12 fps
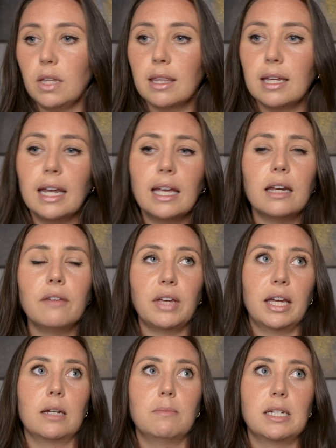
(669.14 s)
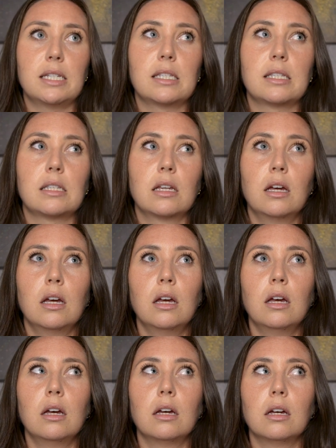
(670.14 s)
the negative animus
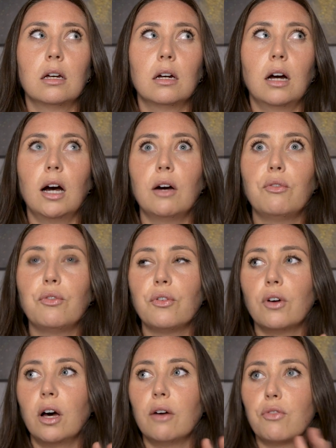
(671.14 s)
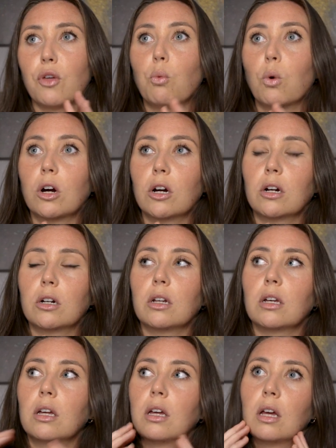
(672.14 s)
of the word,
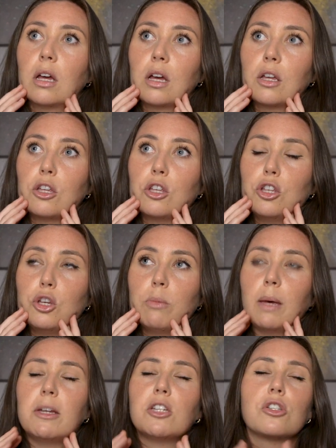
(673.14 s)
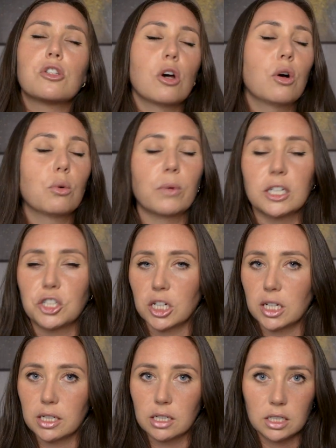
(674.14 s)
you may be so
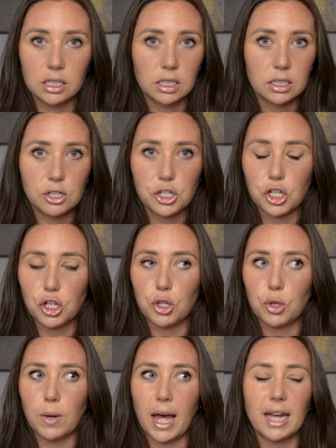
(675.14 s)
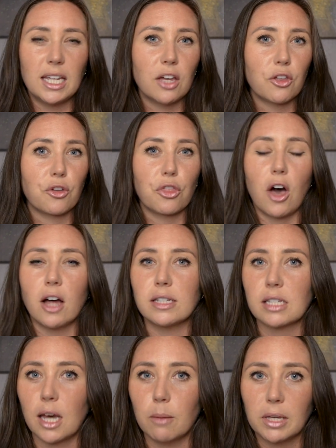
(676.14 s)
rigid to any other
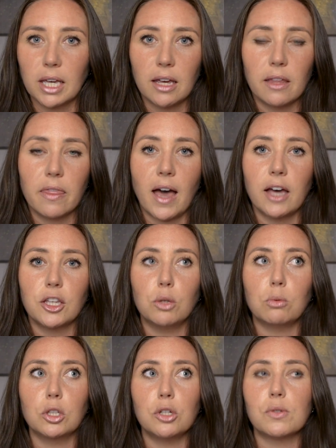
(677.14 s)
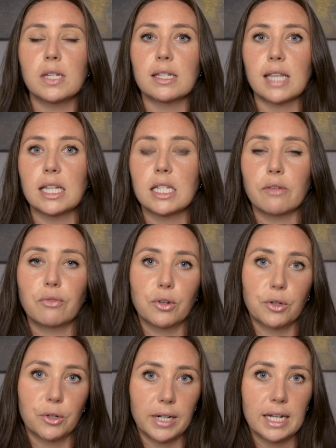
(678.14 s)
thoughts coming in that you lose a sense of
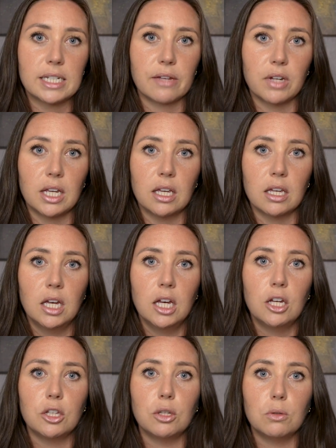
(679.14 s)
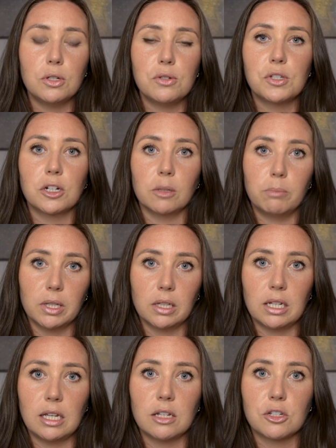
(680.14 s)
creativity. You lose your
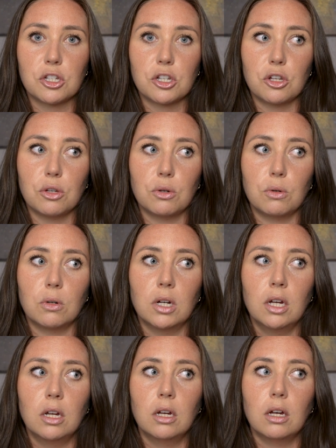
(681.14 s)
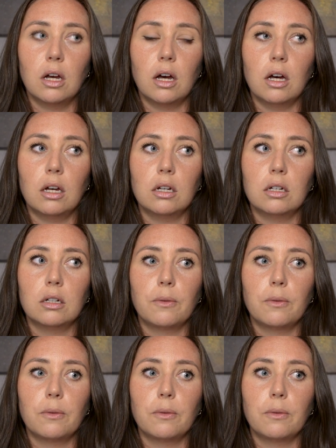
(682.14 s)
ability to uh,